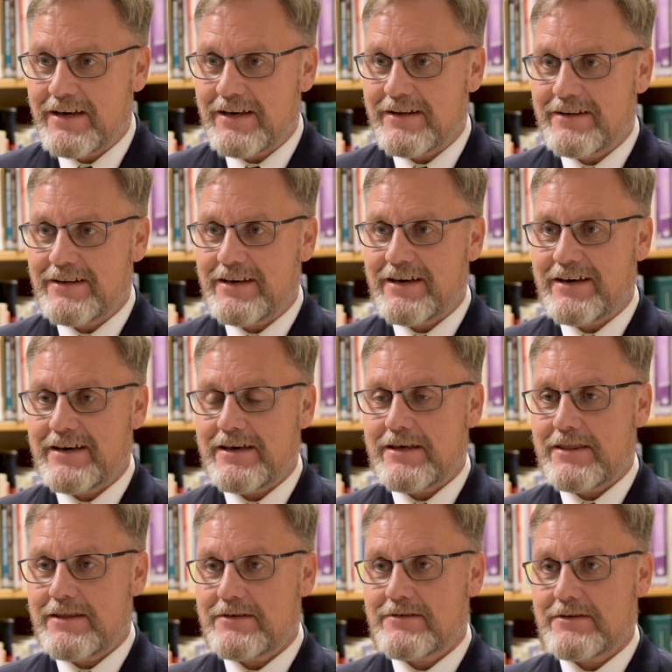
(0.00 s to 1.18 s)
And
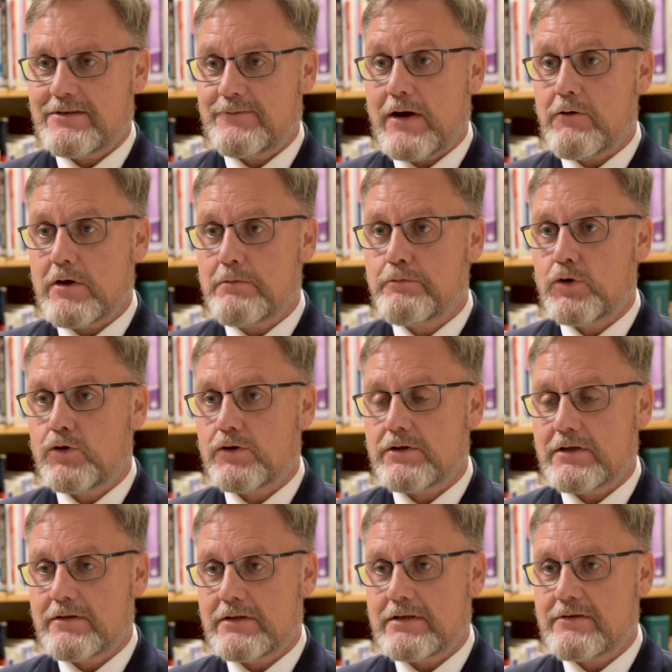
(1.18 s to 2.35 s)
this is very
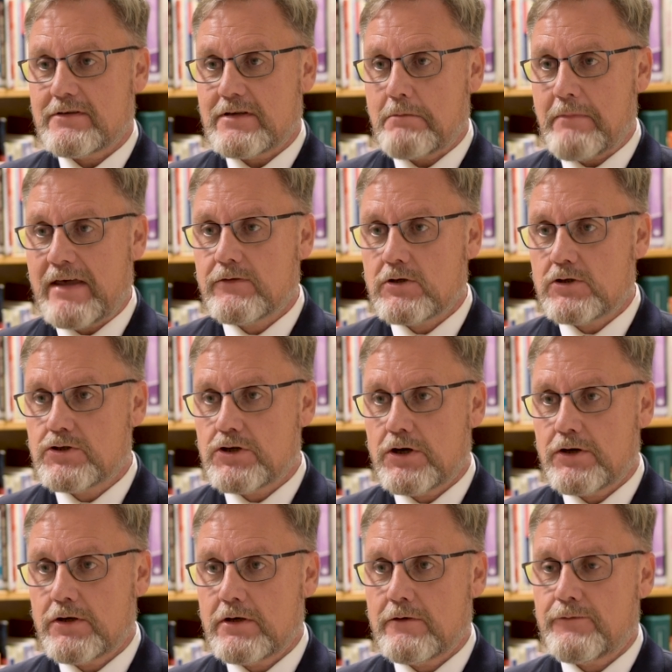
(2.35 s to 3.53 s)
important. This is a mental
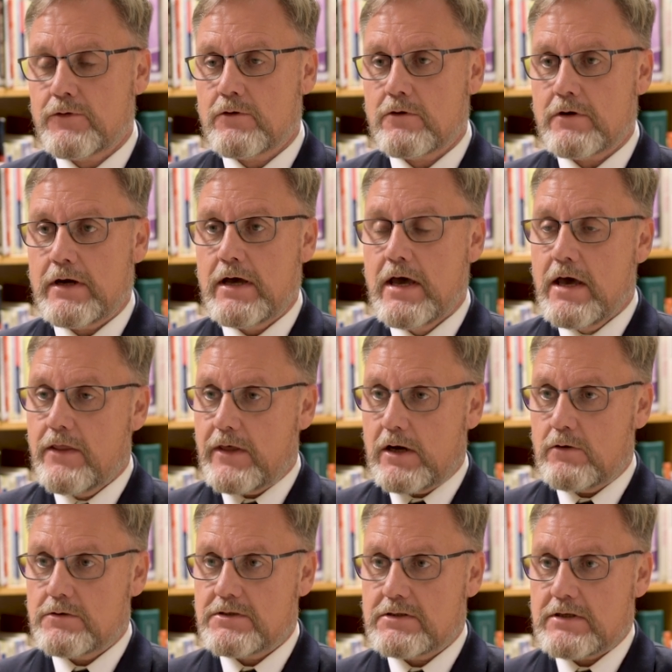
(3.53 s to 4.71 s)
journey for the
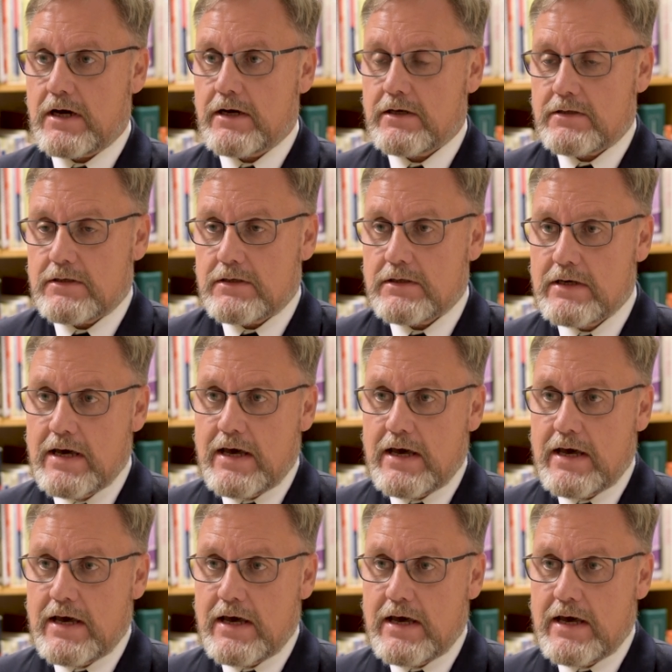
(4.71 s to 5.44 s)
whole society.